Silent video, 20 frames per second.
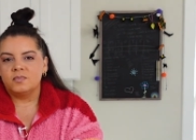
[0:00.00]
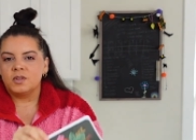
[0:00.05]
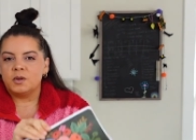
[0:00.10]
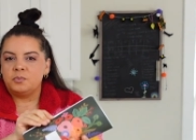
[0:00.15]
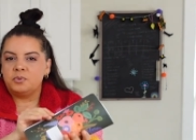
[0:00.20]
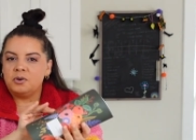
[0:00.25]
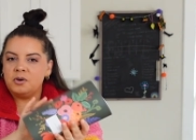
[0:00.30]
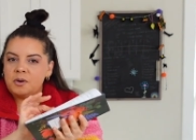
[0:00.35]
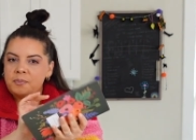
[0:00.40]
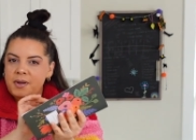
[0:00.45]

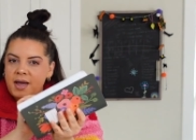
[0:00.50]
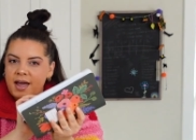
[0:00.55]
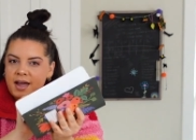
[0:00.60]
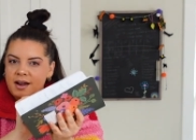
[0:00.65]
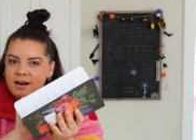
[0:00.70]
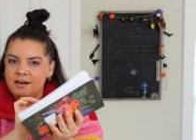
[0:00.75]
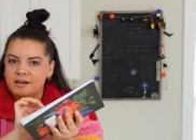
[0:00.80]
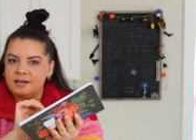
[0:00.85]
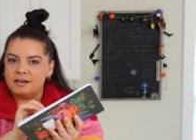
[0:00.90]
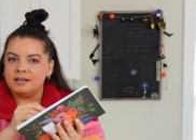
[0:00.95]

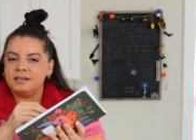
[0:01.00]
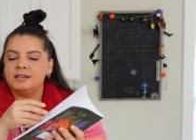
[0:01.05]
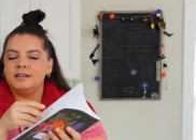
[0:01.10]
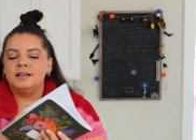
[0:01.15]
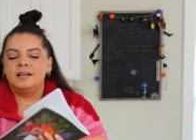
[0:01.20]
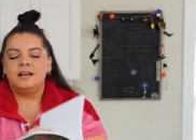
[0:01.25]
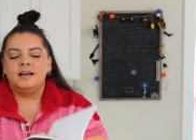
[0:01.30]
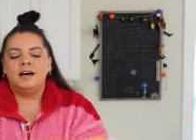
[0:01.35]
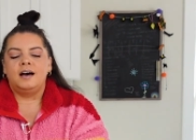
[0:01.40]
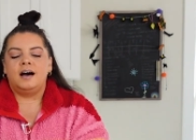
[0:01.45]
prepared
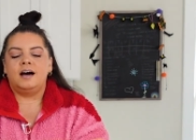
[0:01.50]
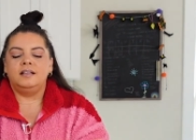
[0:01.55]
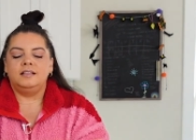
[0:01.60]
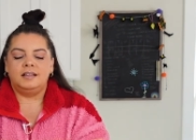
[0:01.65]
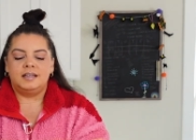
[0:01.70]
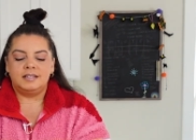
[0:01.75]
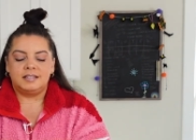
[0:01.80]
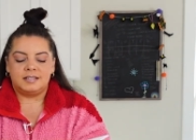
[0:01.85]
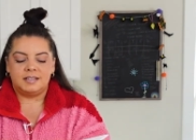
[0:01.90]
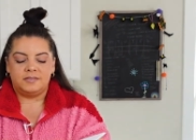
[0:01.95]
a
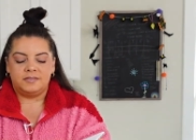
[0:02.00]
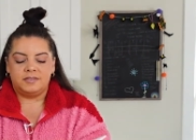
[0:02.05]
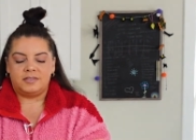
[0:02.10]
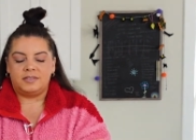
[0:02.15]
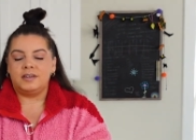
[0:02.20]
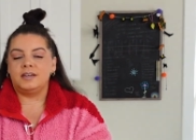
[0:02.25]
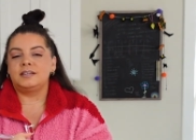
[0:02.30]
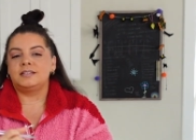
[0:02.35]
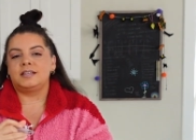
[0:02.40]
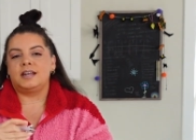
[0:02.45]
list of the
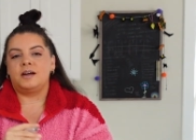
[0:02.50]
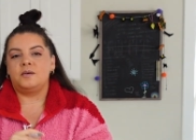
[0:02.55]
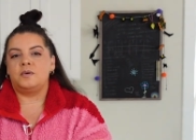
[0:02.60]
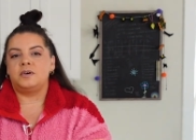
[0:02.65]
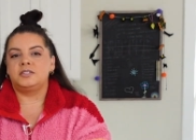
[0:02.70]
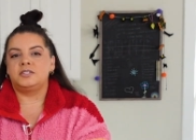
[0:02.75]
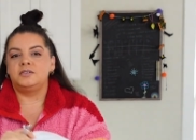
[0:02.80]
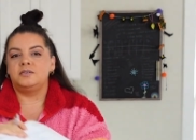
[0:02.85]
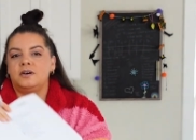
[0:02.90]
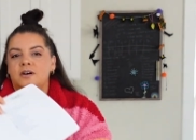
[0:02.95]
things that I
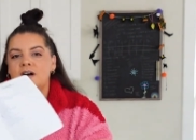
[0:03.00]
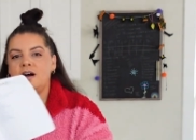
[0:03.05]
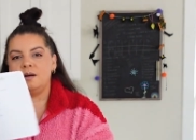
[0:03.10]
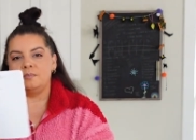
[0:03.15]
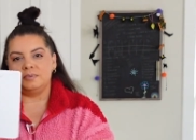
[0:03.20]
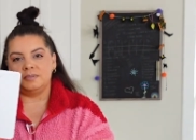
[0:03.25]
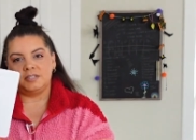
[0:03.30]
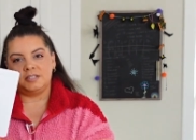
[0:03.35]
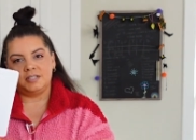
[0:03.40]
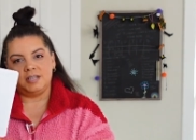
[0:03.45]
want to
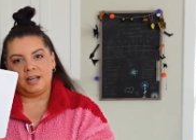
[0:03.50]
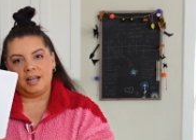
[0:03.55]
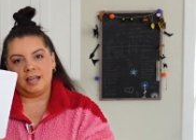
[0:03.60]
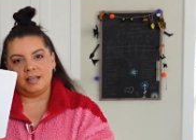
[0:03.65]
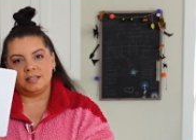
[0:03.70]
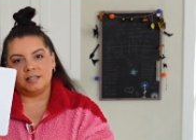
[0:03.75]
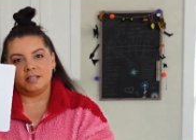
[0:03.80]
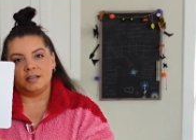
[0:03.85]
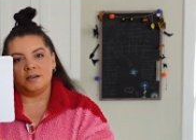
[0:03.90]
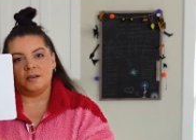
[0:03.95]
accomplish today.
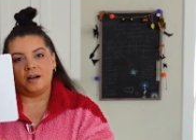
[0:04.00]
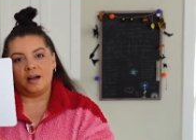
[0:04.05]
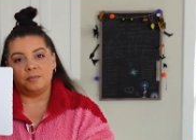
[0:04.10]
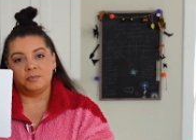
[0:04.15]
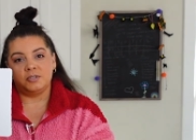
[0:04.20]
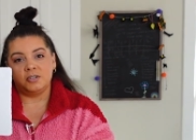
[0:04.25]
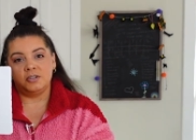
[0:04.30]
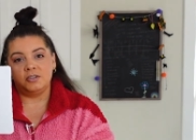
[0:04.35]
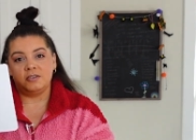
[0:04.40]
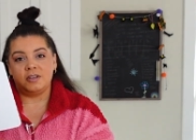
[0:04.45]
So I'm
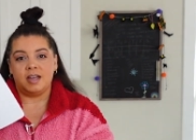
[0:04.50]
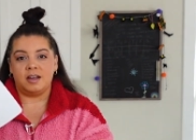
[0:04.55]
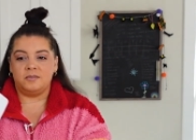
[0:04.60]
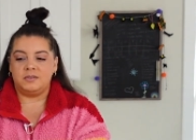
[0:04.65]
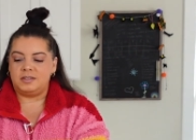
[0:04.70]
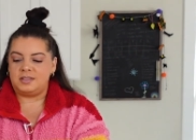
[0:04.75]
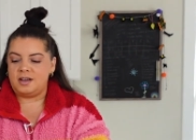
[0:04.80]
sure you can't read